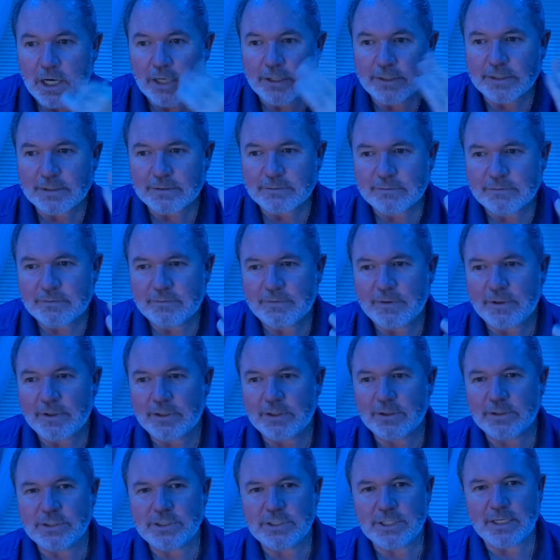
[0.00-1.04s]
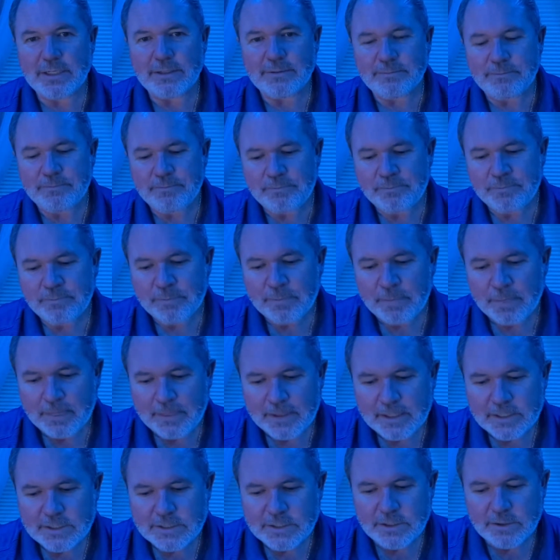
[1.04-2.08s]
Heart. Very good, Jen.
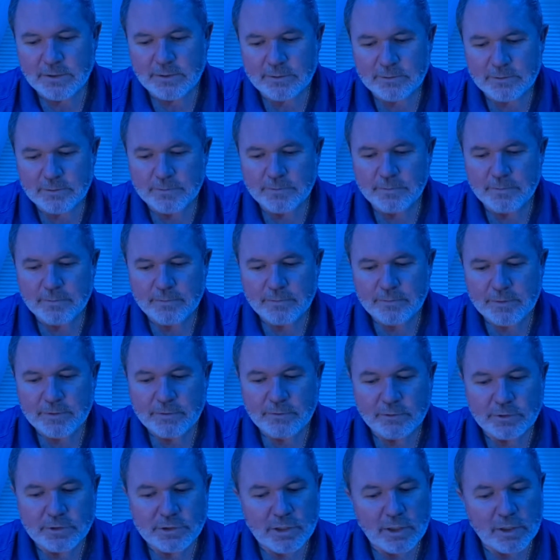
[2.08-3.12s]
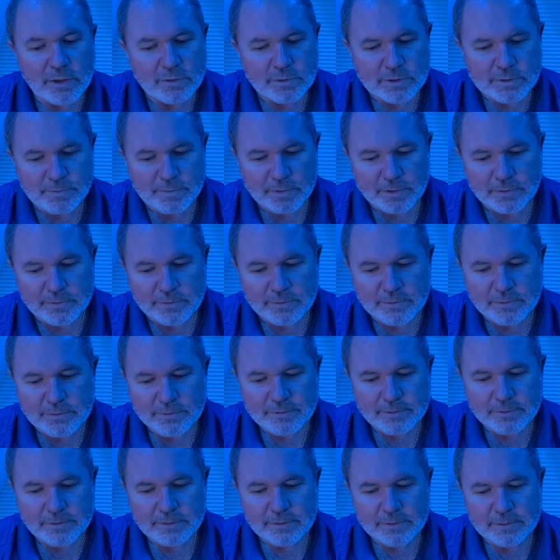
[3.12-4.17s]
So throat chakra is blue,
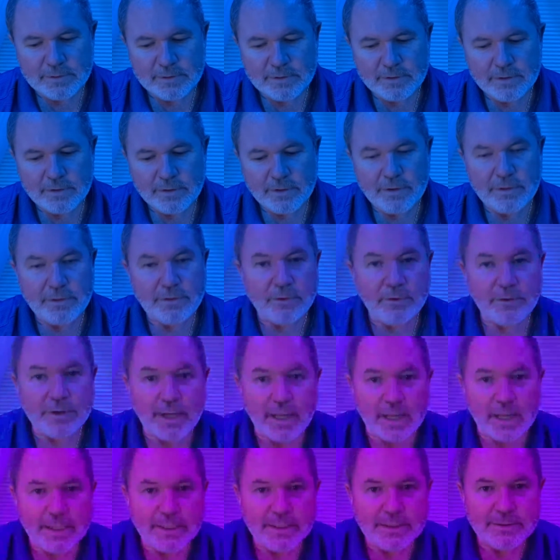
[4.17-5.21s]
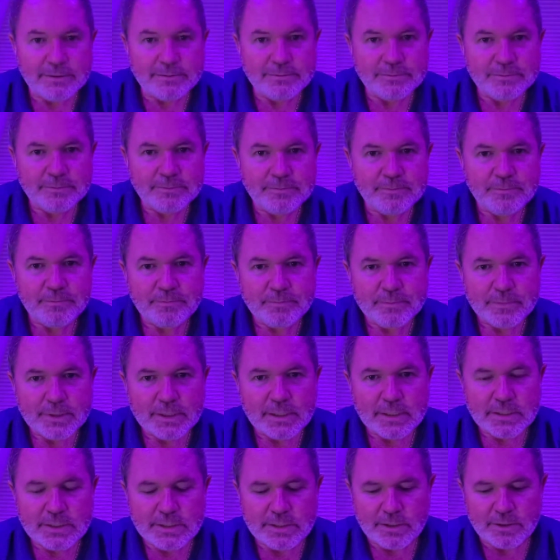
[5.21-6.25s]
third eye.
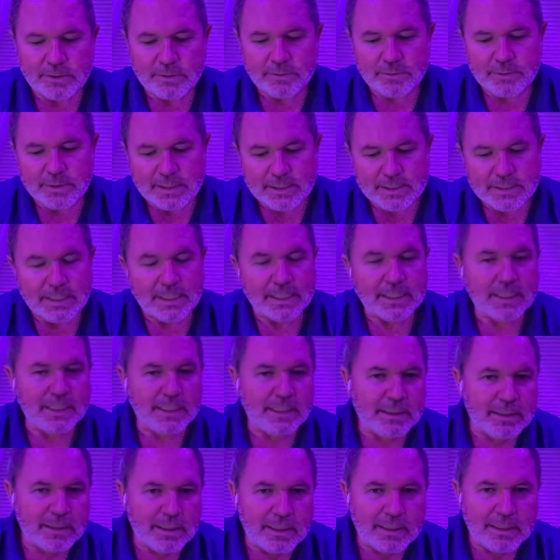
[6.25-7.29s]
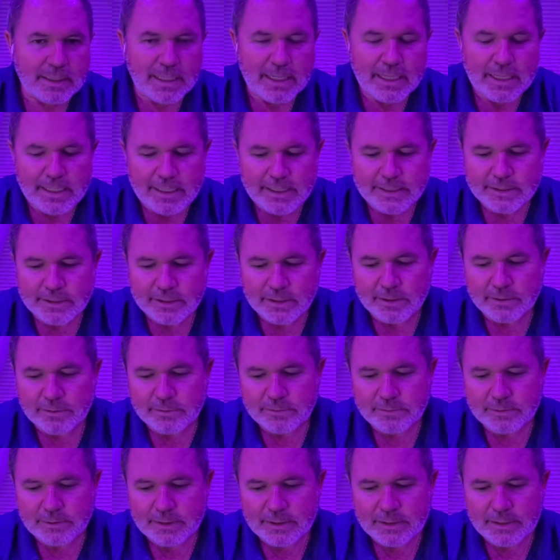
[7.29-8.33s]
So it's like an
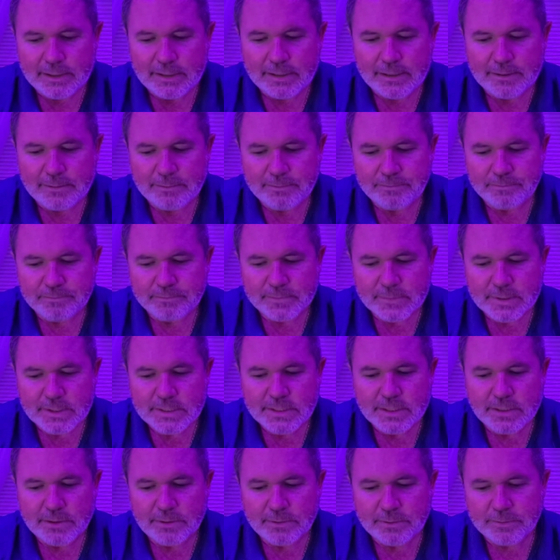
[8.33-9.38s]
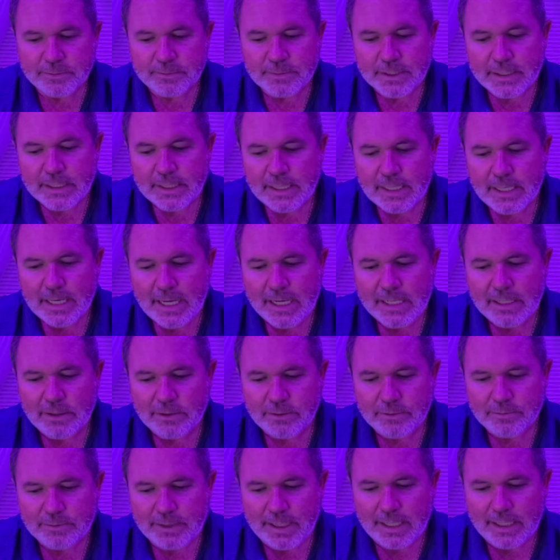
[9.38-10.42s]
indigo. So
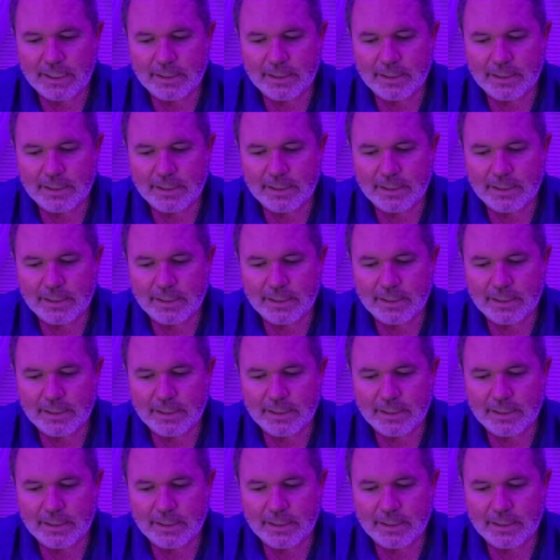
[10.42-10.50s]
anywho,